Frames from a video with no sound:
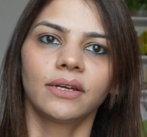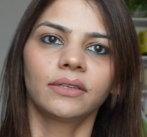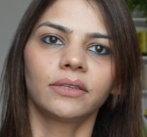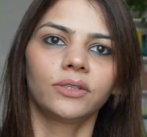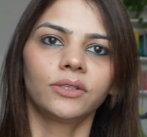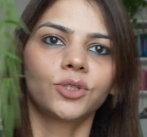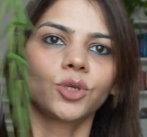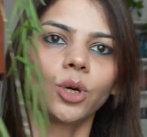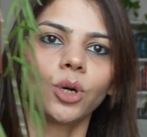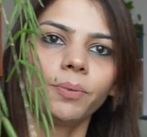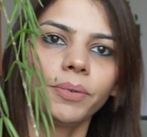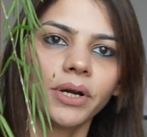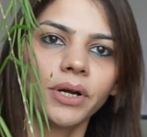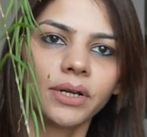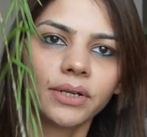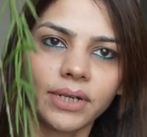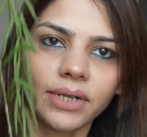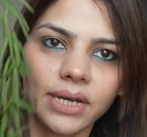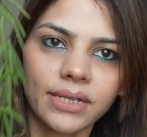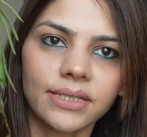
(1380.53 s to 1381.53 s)
the top
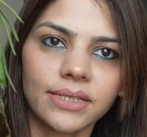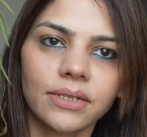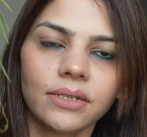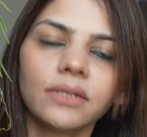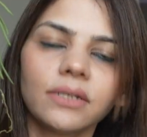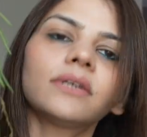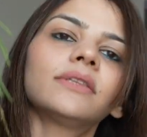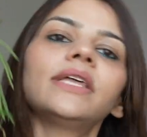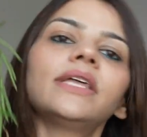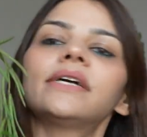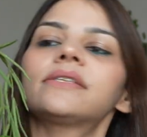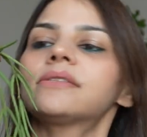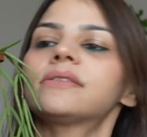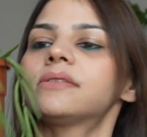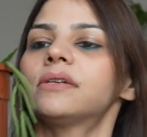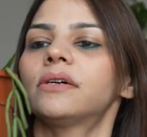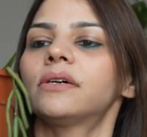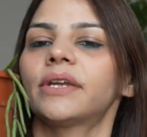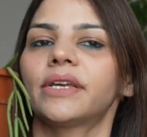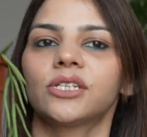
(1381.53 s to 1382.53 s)
doesn't. That's the
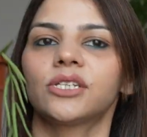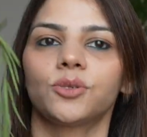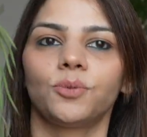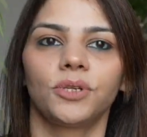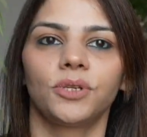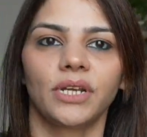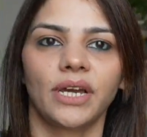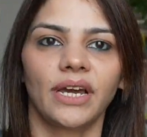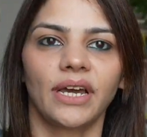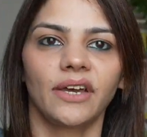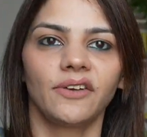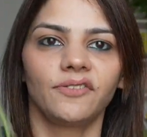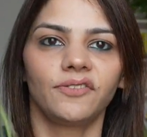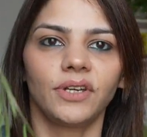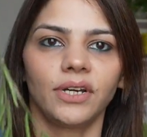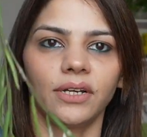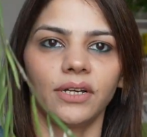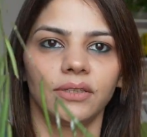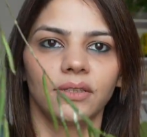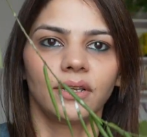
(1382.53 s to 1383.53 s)
arrangement I have
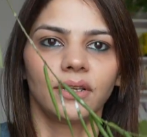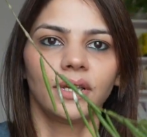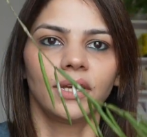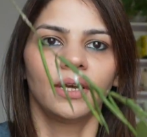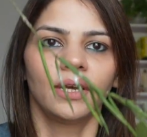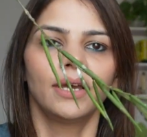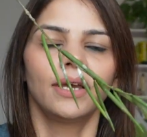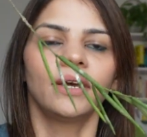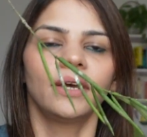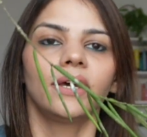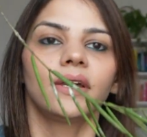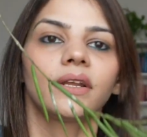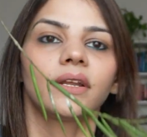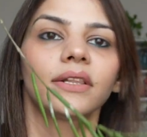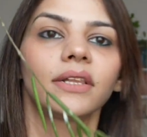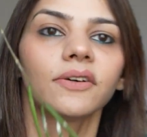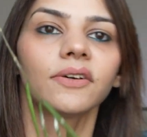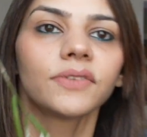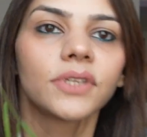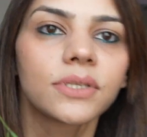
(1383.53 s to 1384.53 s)
done, and I
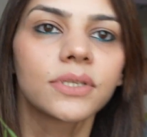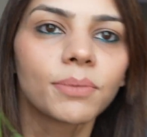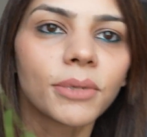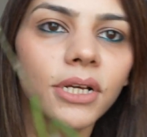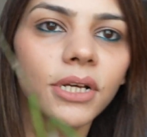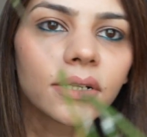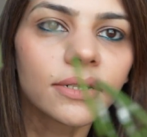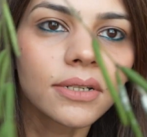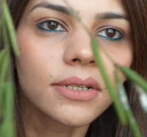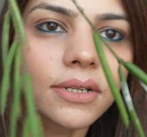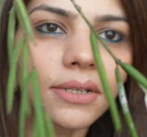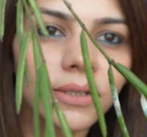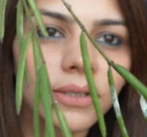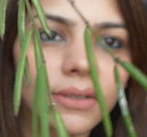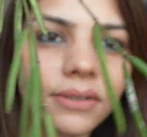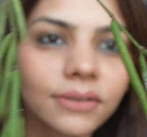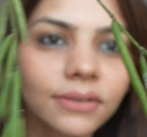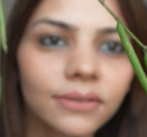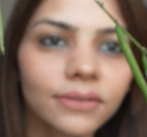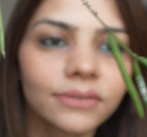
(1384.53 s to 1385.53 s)
love this plant.
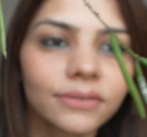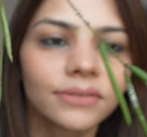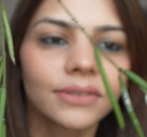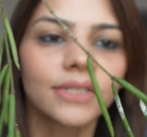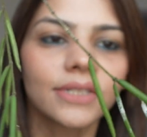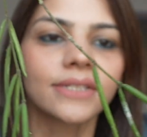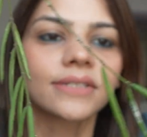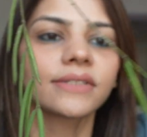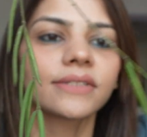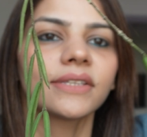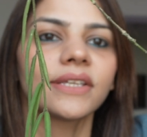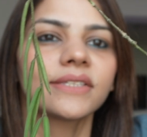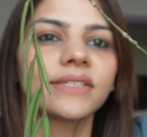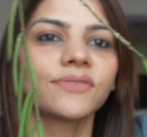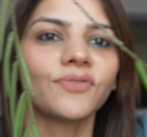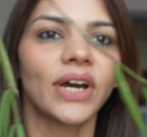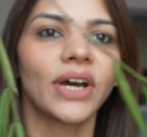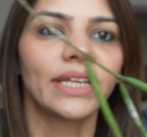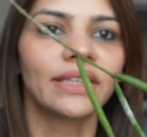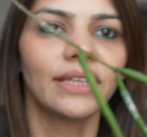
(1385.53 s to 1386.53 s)
This
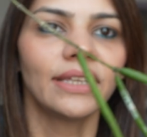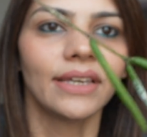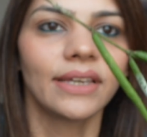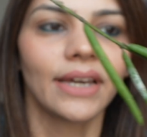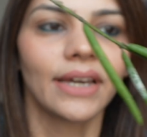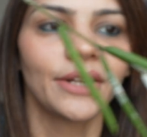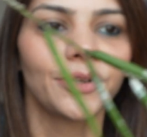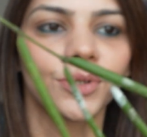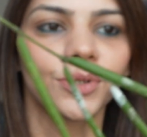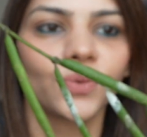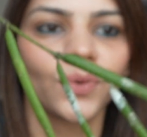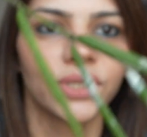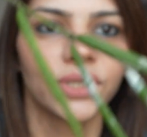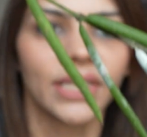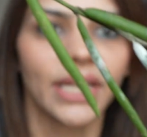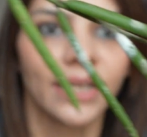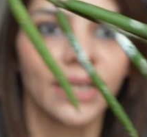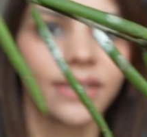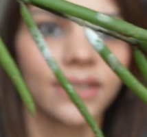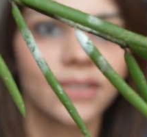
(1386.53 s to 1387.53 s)
white thing, I don't know what that
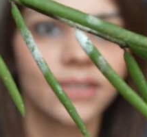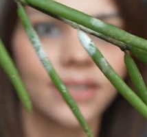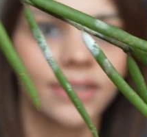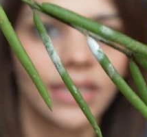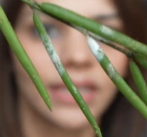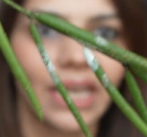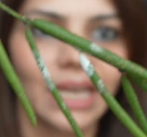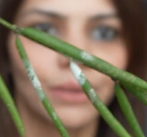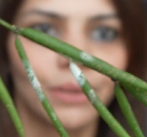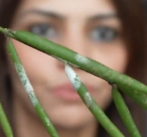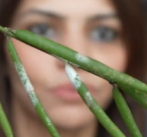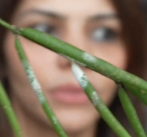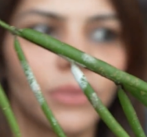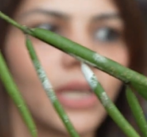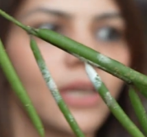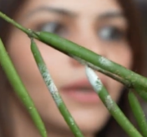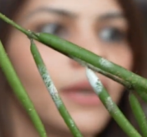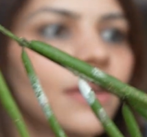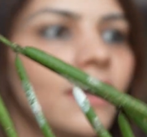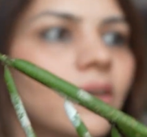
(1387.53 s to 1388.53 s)
is. It came
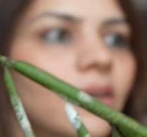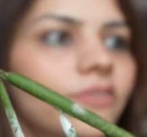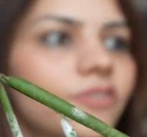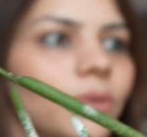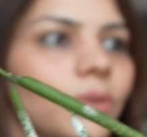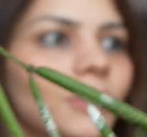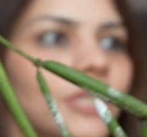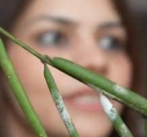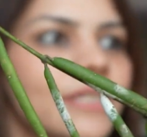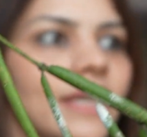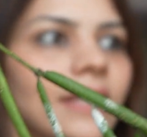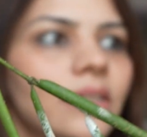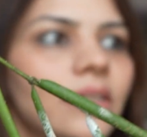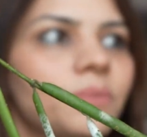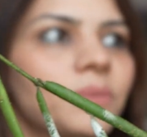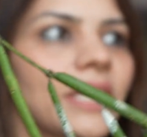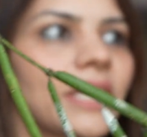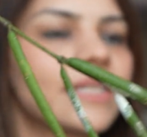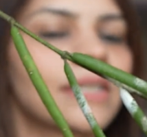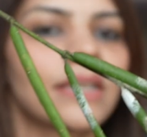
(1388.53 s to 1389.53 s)
from the seller. I'm
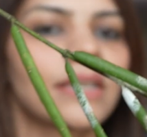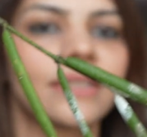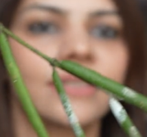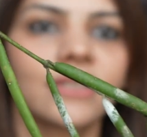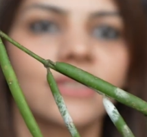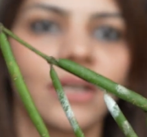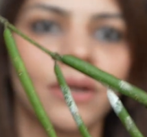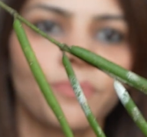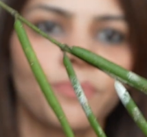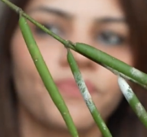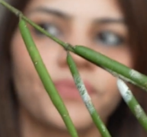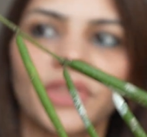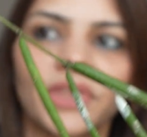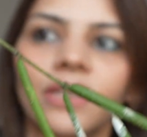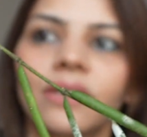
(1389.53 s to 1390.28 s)
guessing it's some